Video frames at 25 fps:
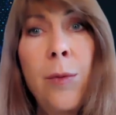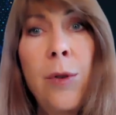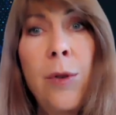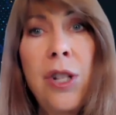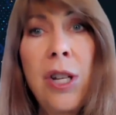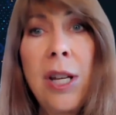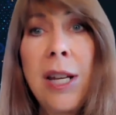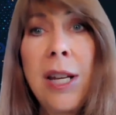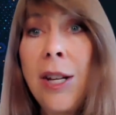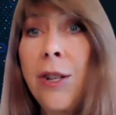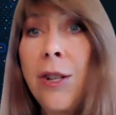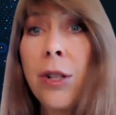
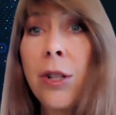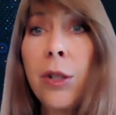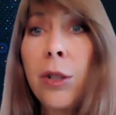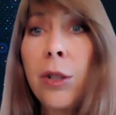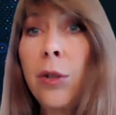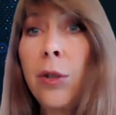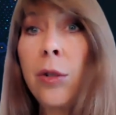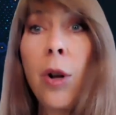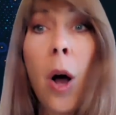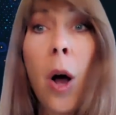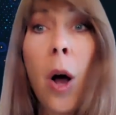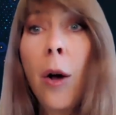which each
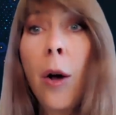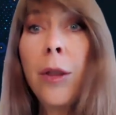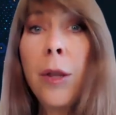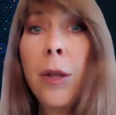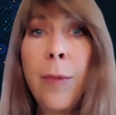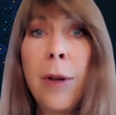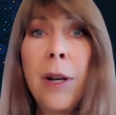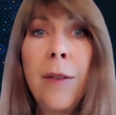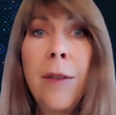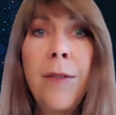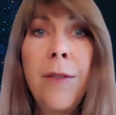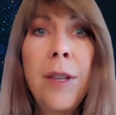include all the
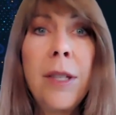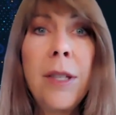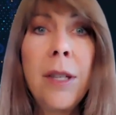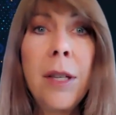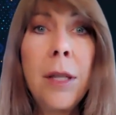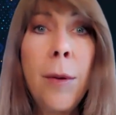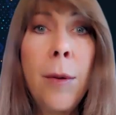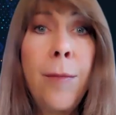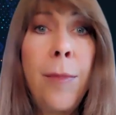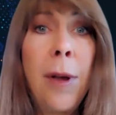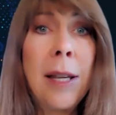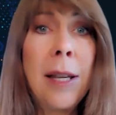benefits
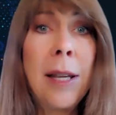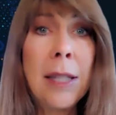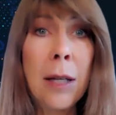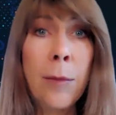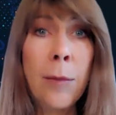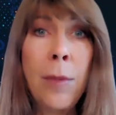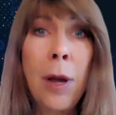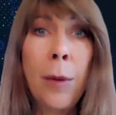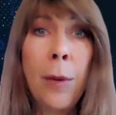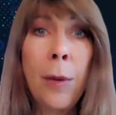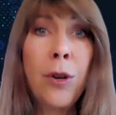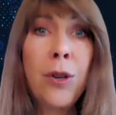of the
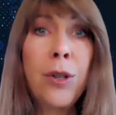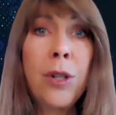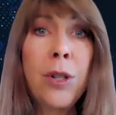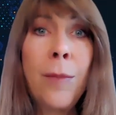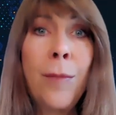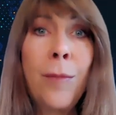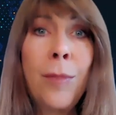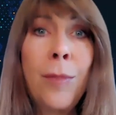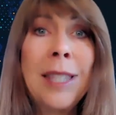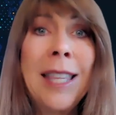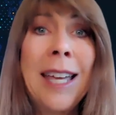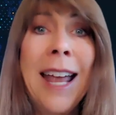basic
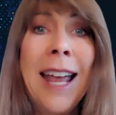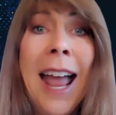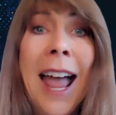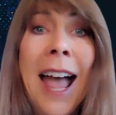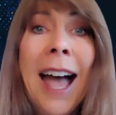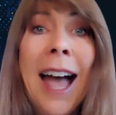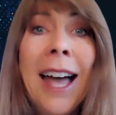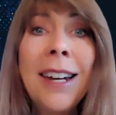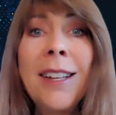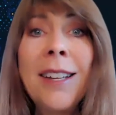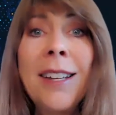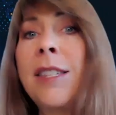membership, but they
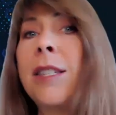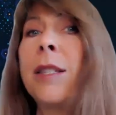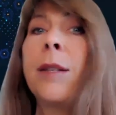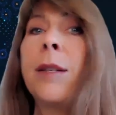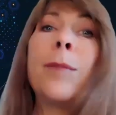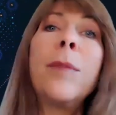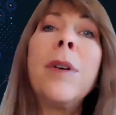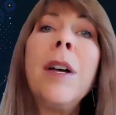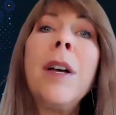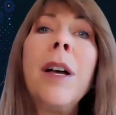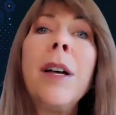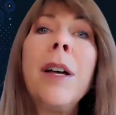add in
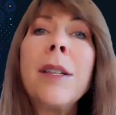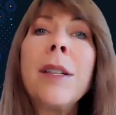some